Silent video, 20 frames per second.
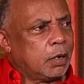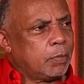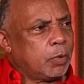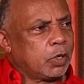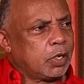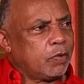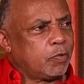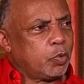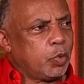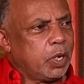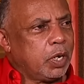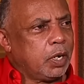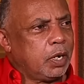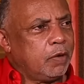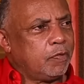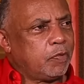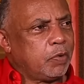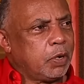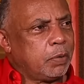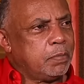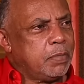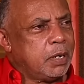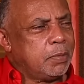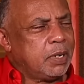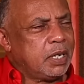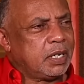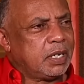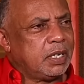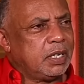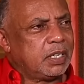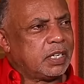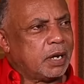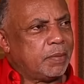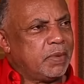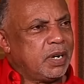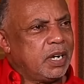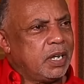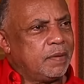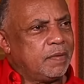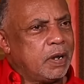But if we maybe it is, I
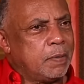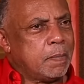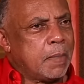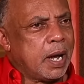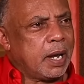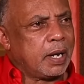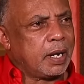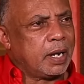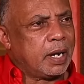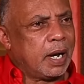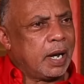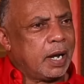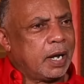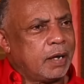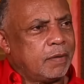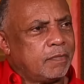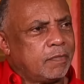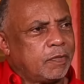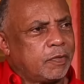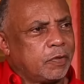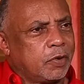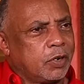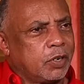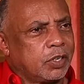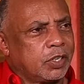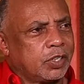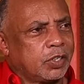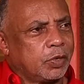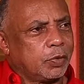mean, name the mic guy them first.